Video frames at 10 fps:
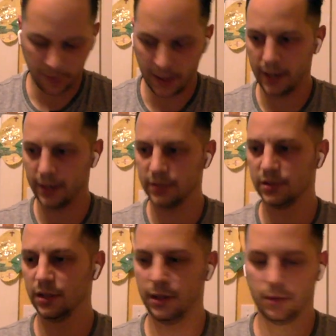bag,
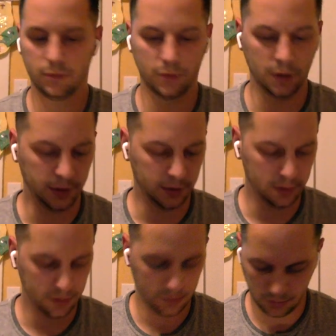because it
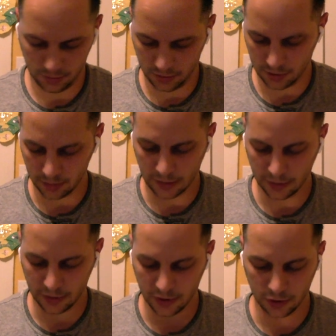really,
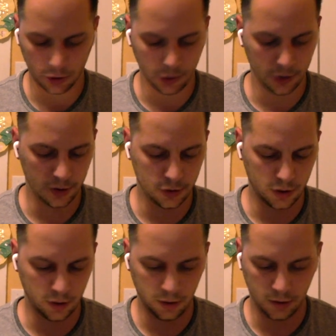sometimes it doesn't show you the
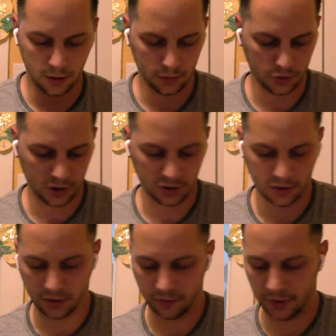
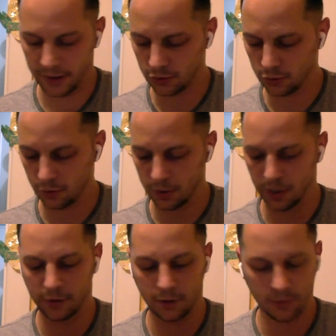justice of the actual
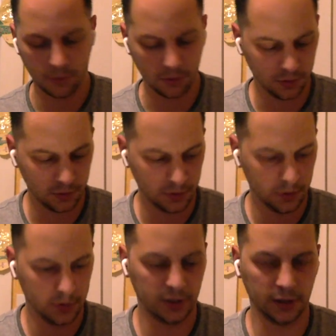cover.
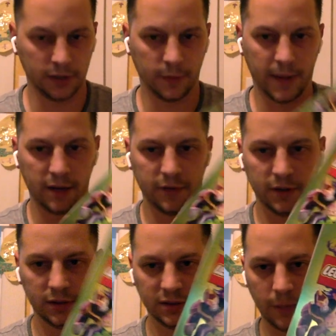Say like the back
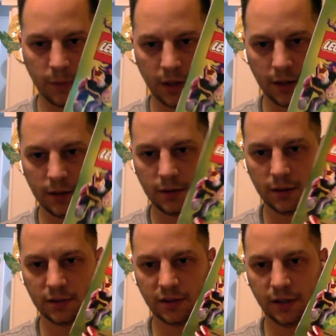of it, same thing
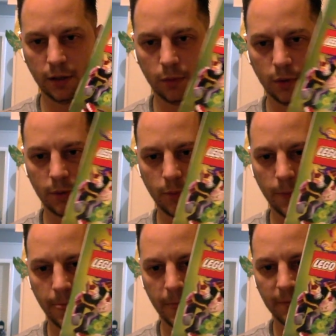as the yellow one.
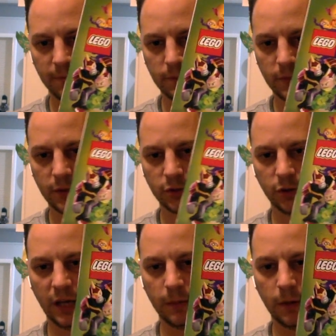
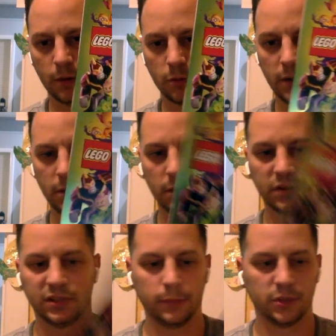So it came out right around
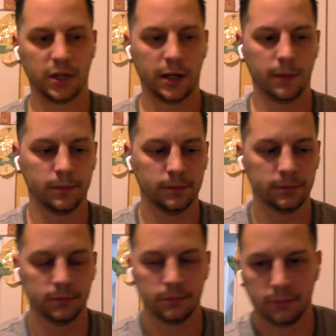the same time.
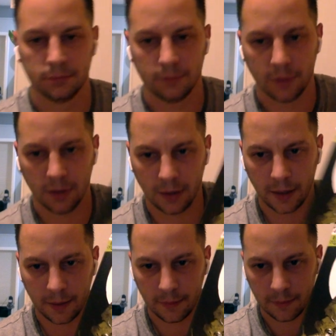But look at
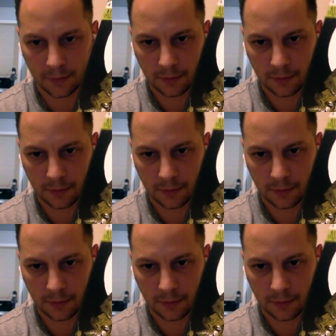that.